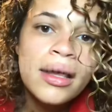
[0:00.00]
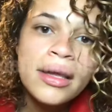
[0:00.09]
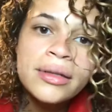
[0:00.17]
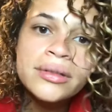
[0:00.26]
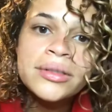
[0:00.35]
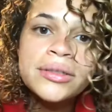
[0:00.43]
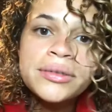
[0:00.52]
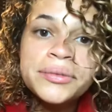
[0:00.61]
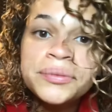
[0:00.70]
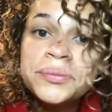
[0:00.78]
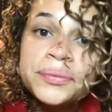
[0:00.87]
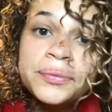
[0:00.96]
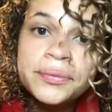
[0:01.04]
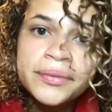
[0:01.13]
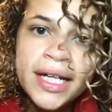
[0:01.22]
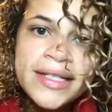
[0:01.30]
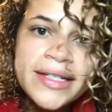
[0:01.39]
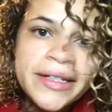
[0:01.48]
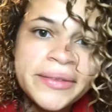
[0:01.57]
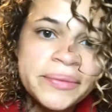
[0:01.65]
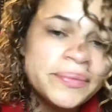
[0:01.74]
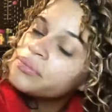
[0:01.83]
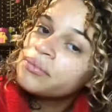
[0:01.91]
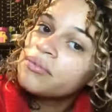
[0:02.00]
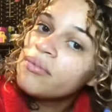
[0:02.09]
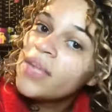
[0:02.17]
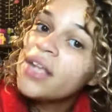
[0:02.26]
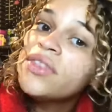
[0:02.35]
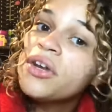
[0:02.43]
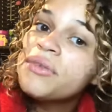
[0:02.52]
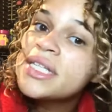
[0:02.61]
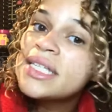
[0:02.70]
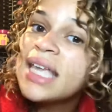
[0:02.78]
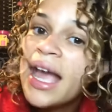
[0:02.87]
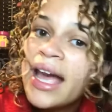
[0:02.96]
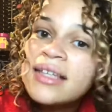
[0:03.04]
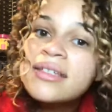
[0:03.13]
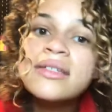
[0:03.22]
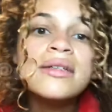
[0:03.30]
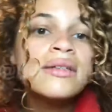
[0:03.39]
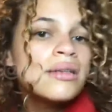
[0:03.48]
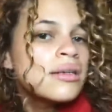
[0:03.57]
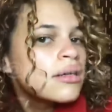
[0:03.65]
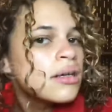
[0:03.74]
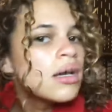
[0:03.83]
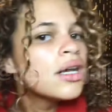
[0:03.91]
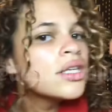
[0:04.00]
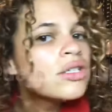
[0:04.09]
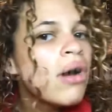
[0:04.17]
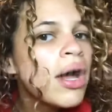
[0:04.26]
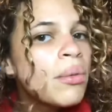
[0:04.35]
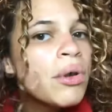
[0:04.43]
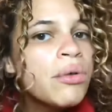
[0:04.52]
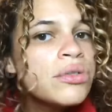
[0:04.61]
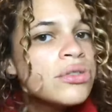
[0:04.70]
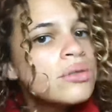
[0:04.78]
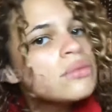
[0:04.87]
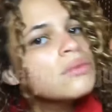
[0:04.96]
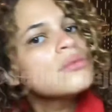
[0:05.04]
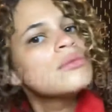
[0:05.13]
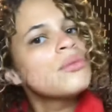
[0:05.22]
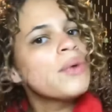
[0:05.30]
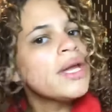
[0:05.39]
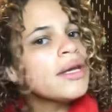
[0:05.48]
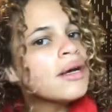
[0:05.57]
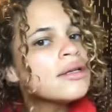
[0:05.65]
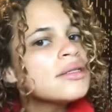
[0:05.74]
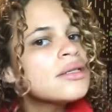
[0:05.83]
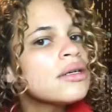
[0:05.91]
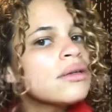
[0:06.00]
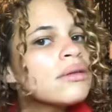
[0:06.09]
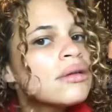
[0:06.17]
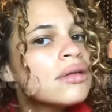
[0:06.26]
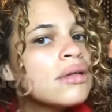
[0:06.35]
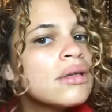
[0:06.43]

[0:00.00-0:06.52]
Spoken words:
And that's it. There is cast, so I will wait until